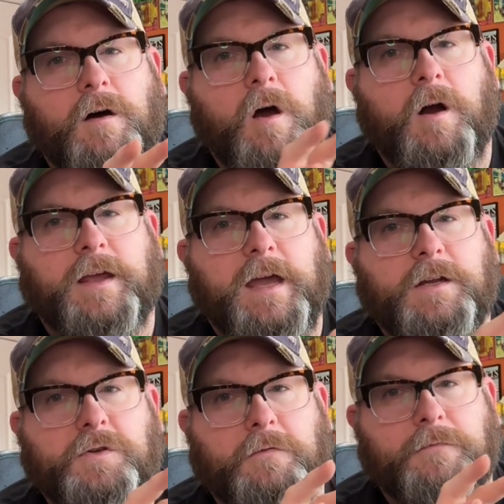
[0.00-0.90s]

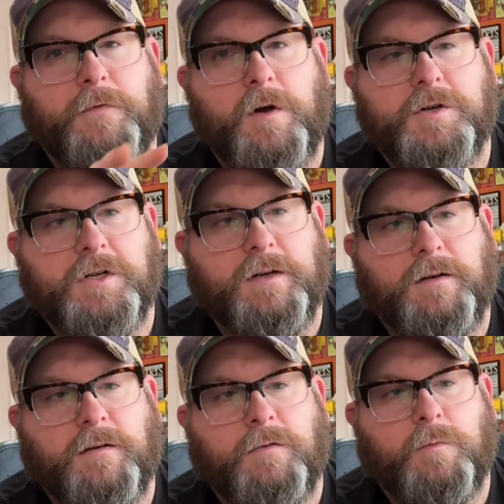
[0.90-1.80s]
Archangel version